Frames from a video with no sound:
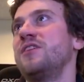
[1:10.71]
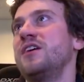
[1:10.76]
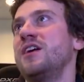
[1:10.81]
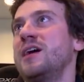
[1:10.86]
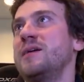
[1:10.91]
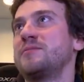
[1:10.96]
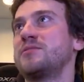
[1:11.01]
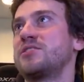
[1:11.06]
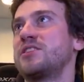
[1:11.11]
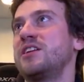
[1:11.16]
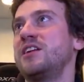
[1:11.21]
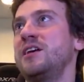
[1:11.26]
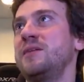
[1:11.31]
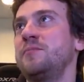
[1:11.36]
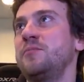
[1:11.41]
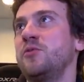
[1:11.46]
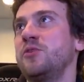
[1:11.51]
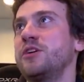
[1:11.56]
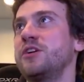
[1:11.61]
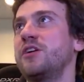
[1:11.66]
I'm just going to
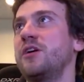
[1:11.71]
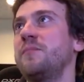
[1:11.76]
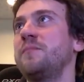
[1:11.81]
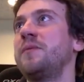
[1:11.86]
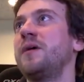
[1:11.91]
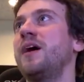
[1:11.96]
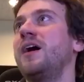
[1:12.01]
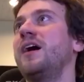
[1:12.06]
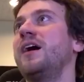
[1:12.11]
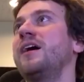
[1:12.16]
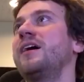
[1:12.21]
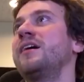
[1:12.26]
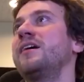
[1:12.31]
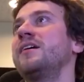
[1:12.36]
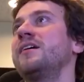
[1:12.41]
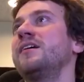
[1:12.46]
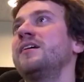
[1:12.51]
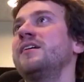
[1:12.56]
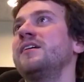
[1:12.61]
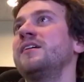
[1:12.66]
import numpy,
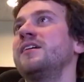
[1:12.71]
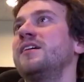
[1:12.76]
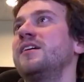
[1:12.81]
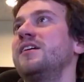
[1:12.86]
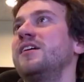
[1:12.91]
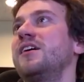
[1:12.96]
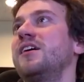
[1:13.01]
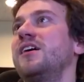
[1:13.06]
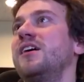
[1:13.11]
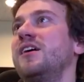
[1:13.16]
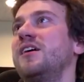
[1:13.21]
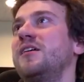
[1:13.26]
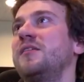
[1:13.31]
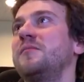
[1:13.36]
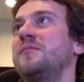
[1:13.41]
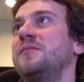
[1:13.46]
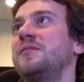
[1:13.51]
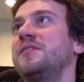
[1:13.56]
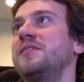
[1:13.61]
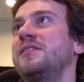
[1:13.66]
um,